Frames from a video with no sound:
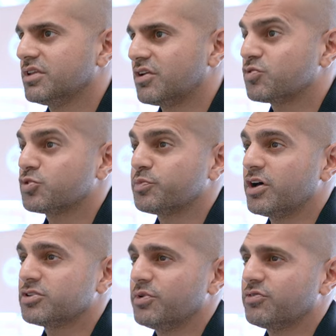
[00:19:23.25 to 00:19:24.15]
that is
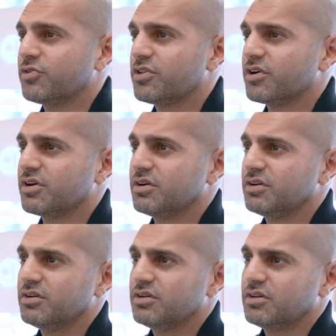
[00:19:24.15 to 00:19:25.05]
responsible for their,
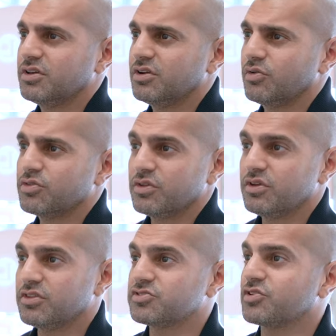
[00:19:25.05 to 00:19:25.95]
you know,
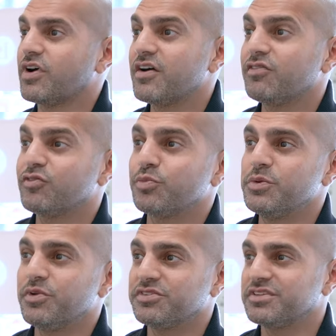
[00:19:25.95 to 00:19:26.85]
the survival of their
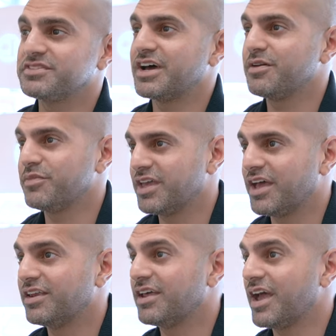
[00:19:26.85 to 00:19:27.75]
people since time
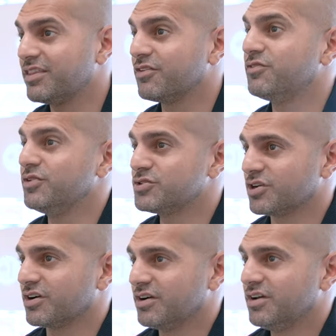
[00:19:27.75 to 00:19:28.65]
began and the
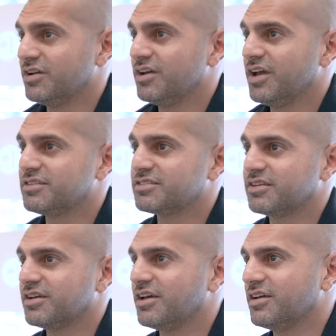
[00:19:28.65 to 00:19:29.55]
future.
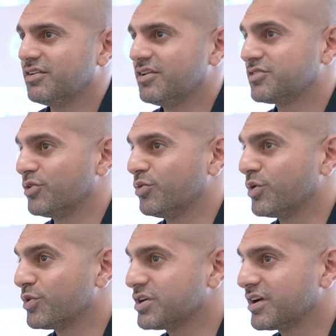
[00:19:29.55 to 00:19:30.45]
So
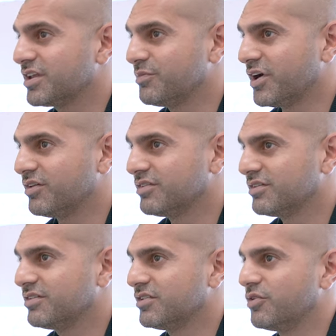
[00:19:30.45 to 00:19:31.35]
when we're talking about,
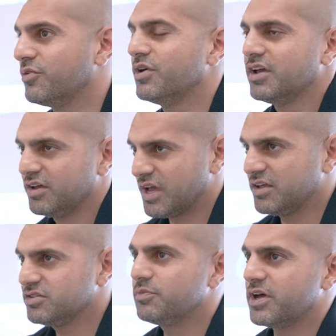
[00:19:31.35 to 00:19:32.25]
you know,
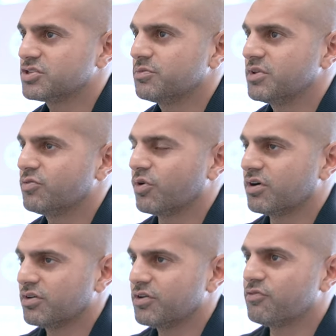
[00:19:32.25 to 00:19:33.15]
as you mentioned
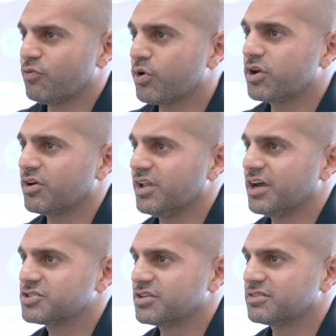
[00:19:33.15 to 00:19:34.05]
before, you know, 4-year
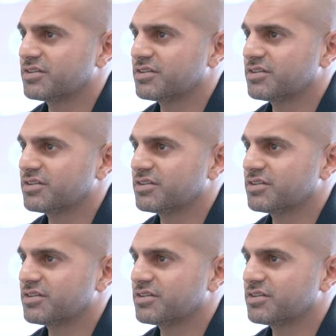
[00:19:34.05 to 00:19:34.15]
election